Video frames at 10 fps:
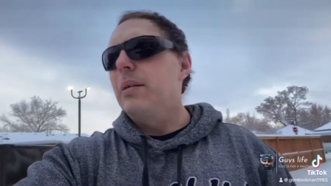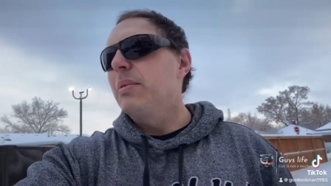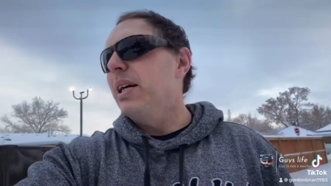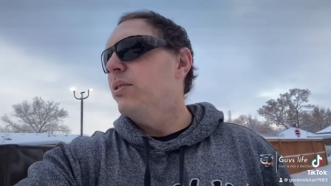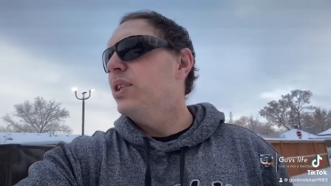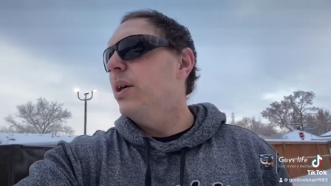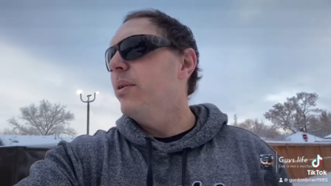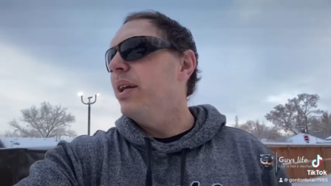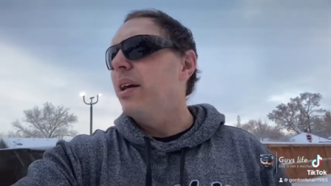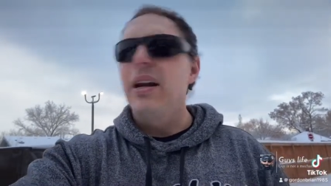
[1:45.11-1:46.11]
him lounge out
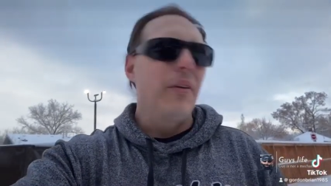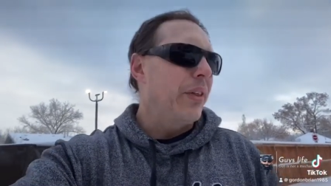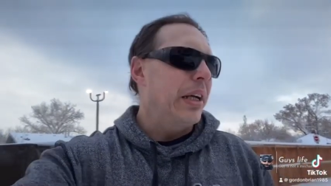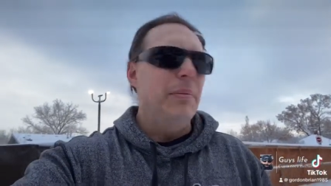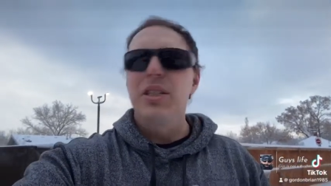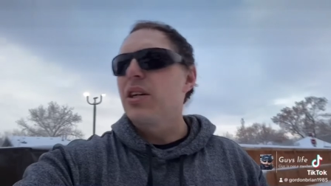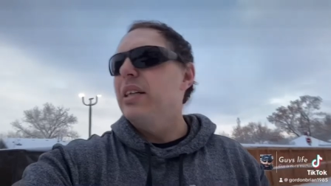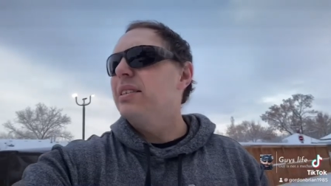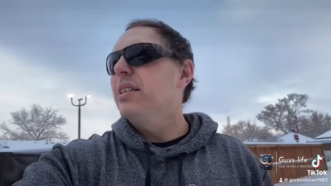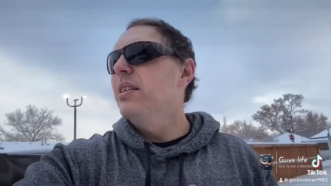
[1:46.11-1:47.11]
in there. I don't think I'm
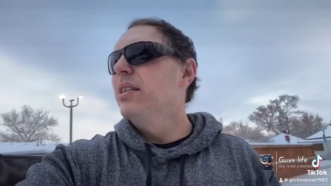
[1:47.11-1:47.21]
interested.